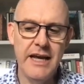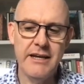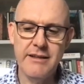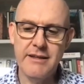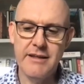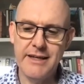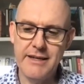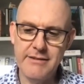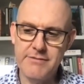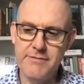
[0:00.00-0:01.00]
And I
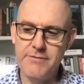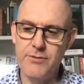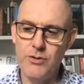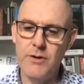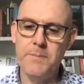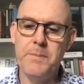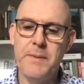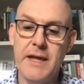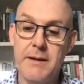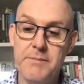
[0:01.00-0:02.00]
guess for
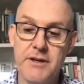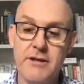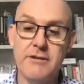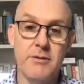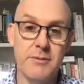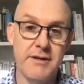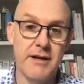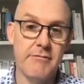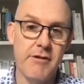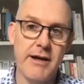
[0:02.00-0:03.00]
the consumer
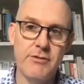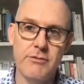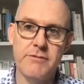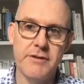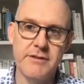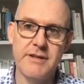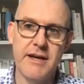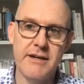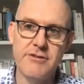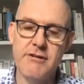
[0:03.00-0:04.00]
data right, or for
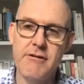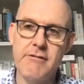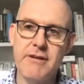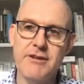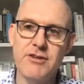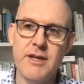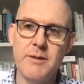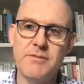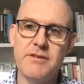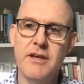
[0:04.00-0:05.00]
data sharing
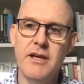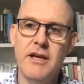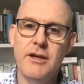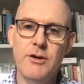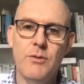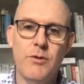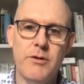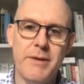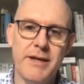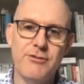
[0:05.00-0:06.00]
regimes, you want
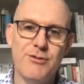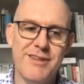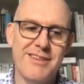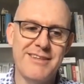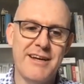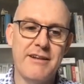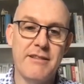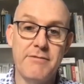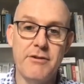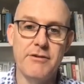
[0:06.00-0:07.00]
to make sure that the data
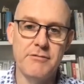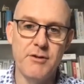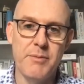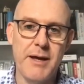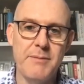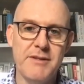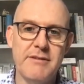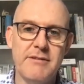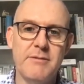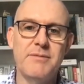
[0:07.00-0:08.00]
that flows through the payment
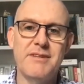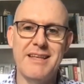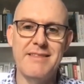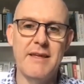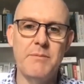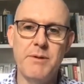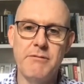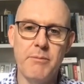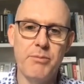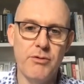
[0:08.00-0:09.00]
systems can then be
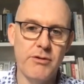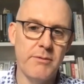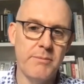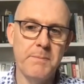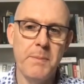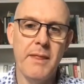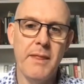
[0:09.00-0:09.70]
reported